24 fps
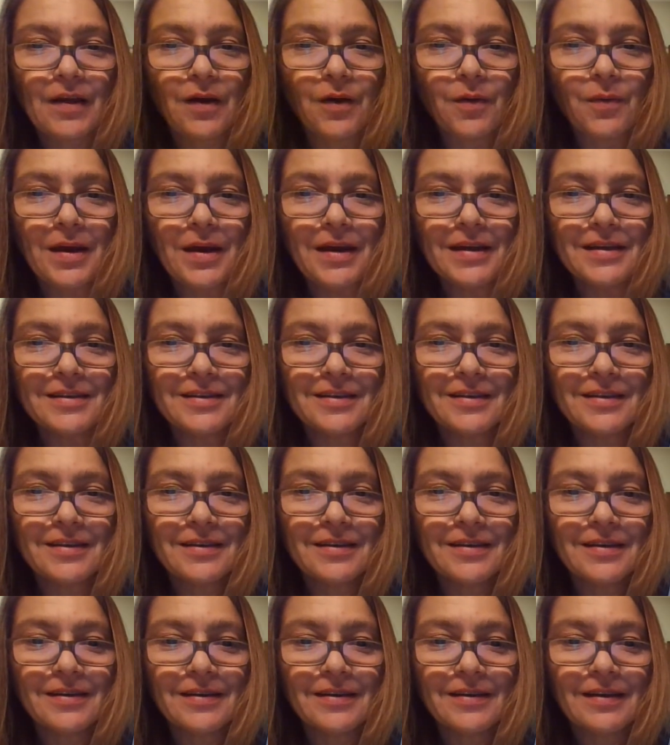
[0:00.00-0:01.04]
All right,
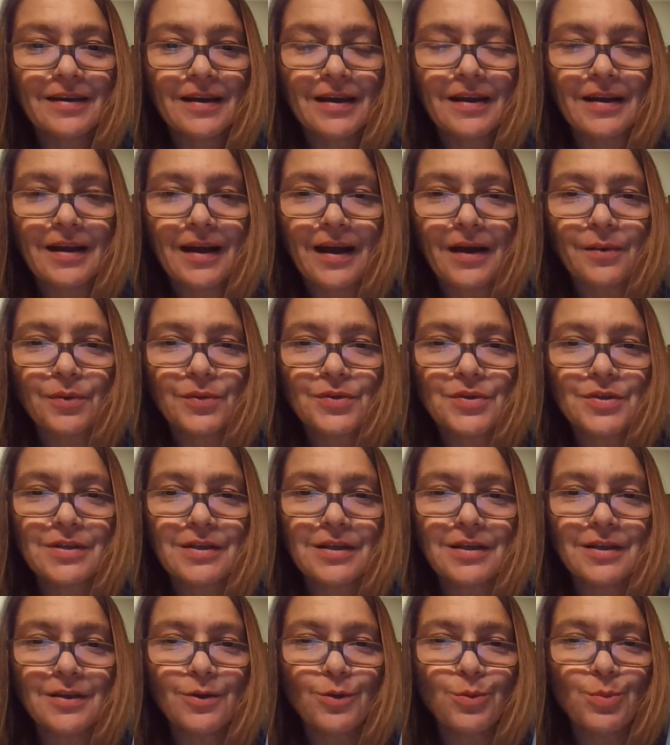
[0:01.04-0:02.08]
and I will
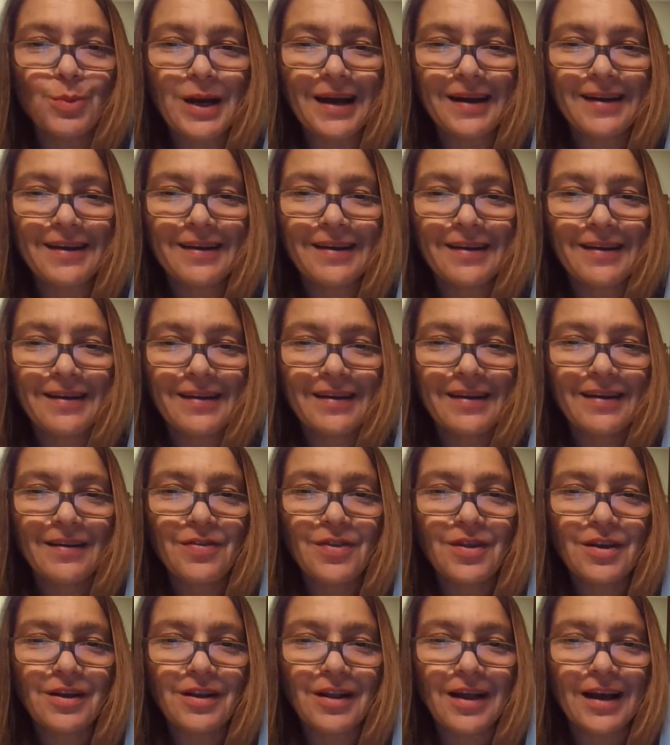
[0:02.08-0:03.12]
see you back
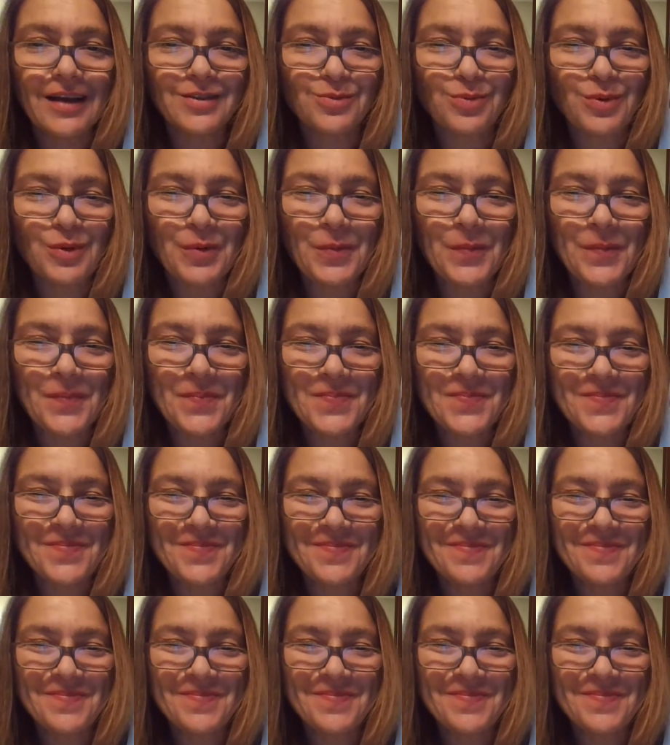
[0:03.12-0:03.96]
in the classroom.